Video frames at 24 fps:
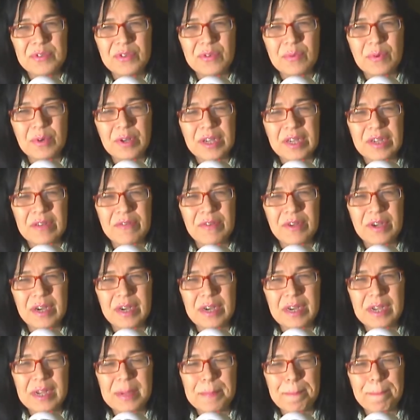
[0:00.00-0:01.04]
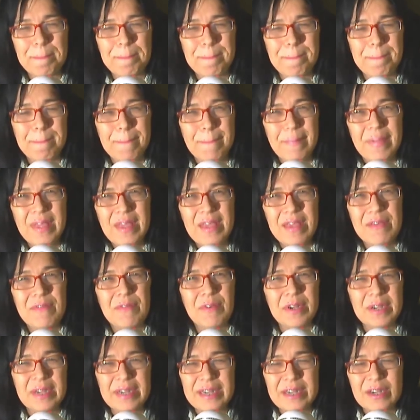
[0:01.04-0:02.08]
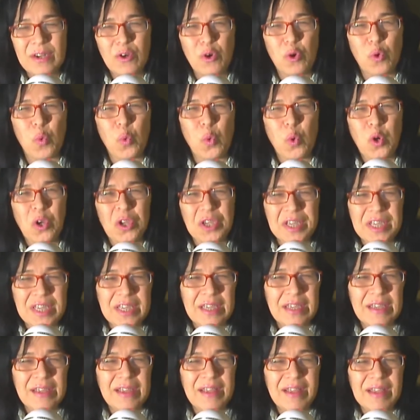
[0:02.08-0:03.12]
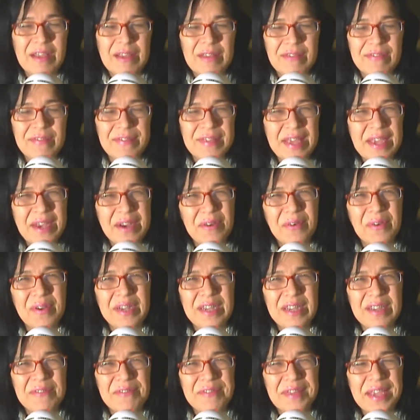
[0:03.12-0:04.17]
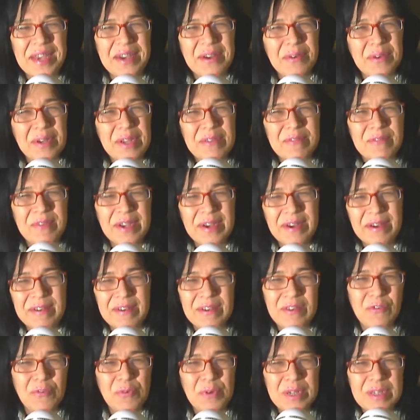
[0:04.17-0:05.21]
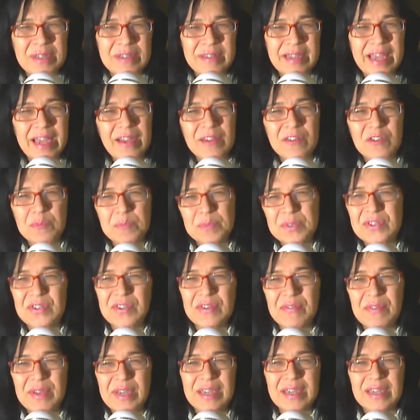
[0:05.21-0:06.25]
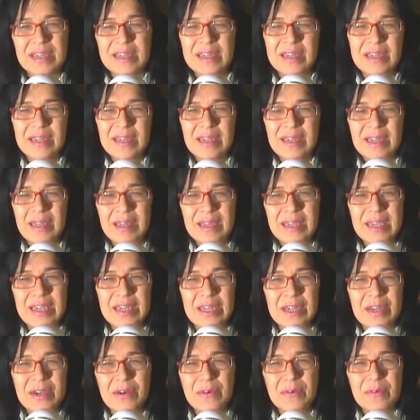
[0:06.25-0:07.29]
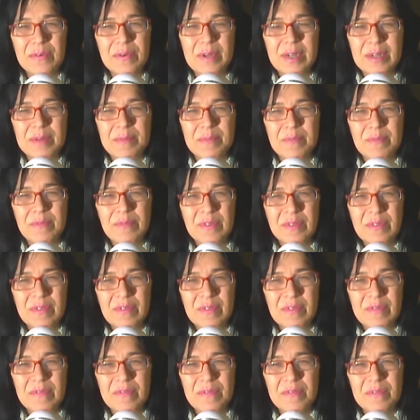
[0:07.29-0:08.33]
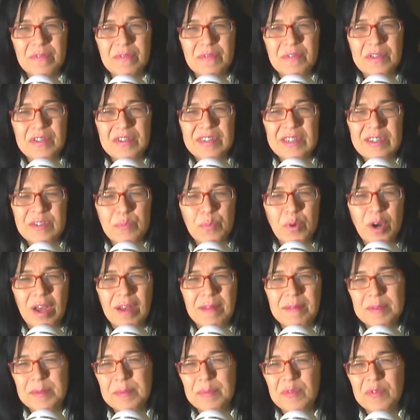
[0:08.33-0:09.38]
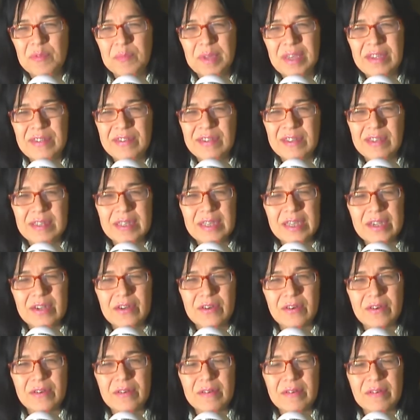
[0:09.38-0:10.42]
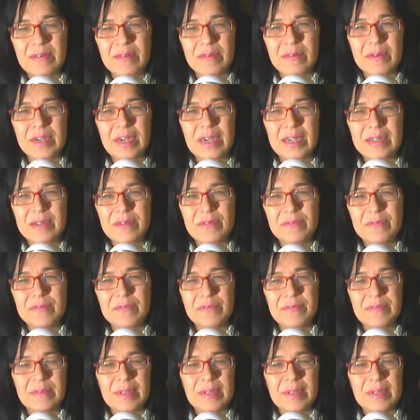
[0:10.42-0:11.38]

You're working on very, very kind of quirky, very, very, very drilled down specific, you know, physics problems, basically, or kind of,